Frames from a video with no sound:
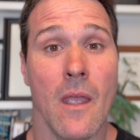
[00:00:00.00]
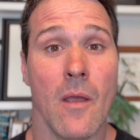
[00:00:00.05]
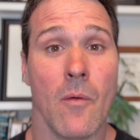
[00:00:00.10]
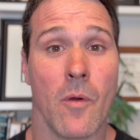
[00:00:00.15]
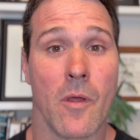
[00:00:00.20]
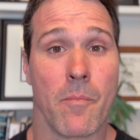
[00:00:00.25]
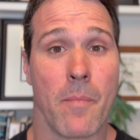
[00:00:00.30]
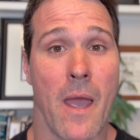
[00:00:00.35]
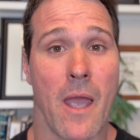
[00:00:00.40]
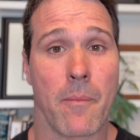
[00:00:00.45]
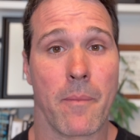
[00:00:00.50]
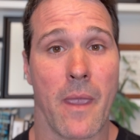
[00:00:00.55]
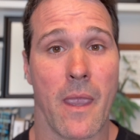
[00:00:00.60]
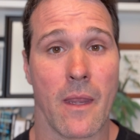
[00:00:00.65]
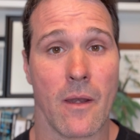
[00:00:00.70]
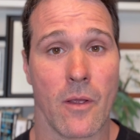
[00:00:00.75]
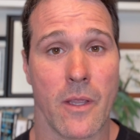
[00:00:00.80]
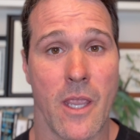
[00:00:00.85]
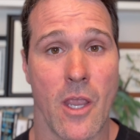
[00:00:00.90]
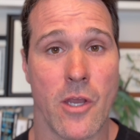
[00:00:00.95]
with back pain
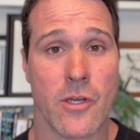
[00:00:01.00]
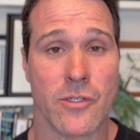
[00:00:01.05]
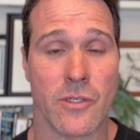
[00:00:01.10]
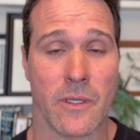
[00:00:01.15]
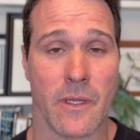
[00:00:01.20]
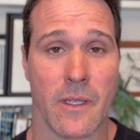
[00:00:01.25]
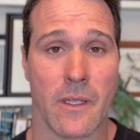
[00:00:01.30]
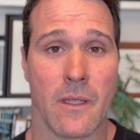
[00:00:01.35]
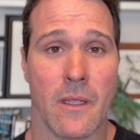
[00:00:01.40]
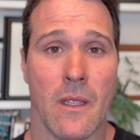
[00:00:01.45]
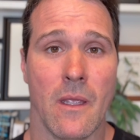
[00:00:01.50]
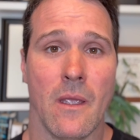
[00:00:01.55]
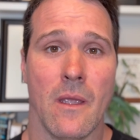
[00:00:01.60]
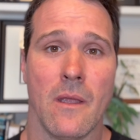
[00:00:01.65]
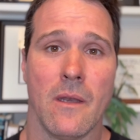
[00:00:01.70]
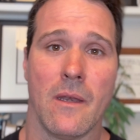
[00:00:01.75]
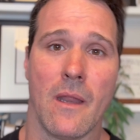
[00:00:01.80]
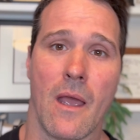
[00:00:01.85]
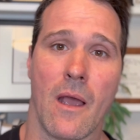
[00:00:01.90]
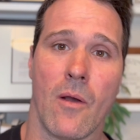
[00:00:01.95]
occasionally.
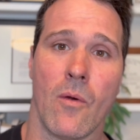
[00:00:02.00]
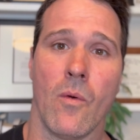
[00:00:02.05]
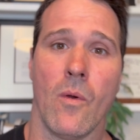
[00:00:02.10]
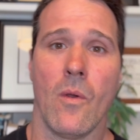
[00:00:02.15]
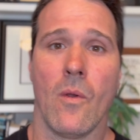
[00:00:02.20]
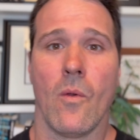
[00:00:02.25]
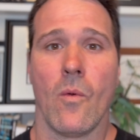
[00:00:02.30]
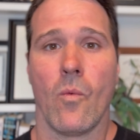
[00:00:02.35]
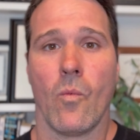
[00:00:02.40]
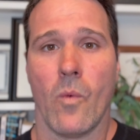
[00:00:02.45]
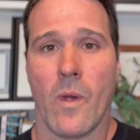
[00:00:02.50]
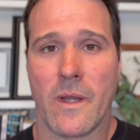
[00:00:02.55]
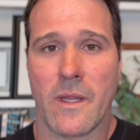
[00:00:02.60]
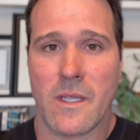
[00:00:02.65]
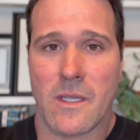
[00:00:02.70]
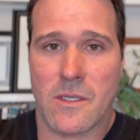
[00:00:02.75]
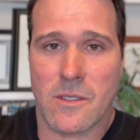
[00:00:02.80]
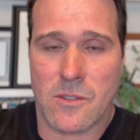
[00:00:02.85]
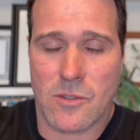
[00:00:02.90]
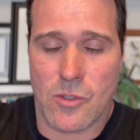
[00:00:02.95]
Now, when
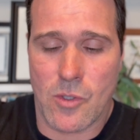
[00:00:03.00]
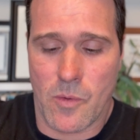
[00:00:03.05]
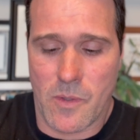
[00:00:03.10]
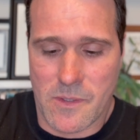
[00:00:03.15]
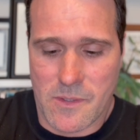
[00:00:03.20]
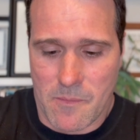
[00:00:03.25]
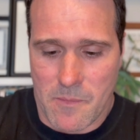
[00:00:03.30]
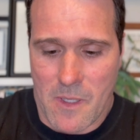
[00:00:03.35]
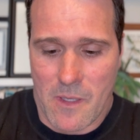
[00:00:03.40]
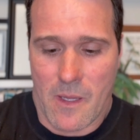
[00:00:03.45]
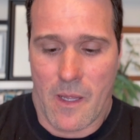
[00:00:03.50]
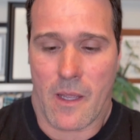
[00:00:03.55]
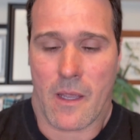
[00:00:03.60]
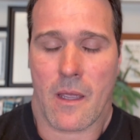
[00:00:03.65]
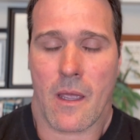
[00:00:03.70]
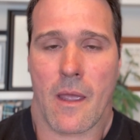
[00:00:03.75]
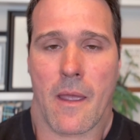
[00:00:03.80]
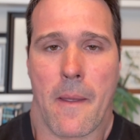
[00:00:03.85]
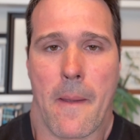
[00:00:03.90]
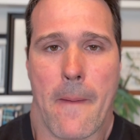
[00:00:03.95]
he's doing something
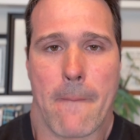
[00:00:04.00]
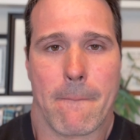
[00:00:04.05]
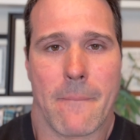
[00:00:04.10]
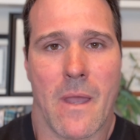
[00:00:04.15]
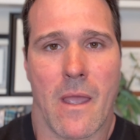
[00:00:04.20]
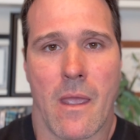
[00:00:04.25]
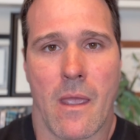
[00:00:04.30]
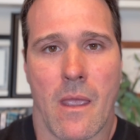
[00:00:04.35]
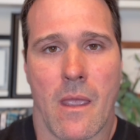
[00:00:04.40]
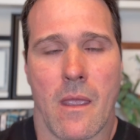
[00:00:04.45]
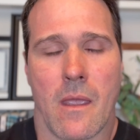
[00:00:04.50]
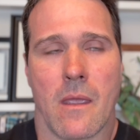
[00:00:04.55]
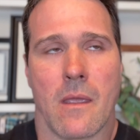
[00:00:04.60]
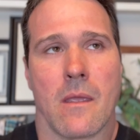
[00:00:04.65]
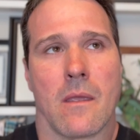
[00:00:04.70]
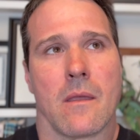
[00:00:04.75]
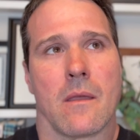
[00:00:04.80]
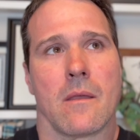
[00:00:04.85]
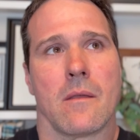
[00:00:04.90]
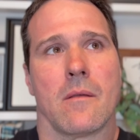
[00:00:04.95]
like
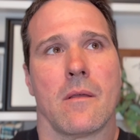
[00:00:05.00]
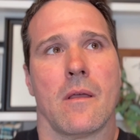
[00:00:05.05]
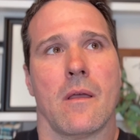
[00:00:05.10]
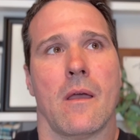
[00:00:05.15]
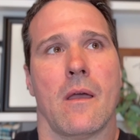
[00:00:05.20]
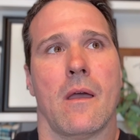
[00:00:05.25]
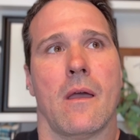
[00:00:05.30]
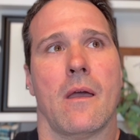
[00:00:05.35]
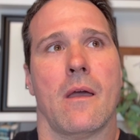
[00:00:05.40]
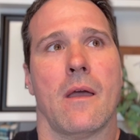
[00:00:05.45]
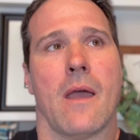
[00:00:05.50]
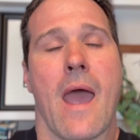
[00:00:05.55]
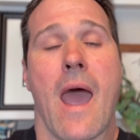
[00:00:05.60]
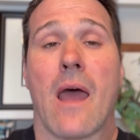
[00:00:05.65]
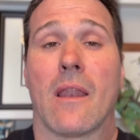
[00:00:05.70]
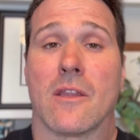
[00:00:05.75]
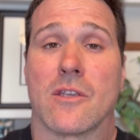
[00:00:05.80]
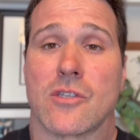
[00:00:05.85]
a Atlas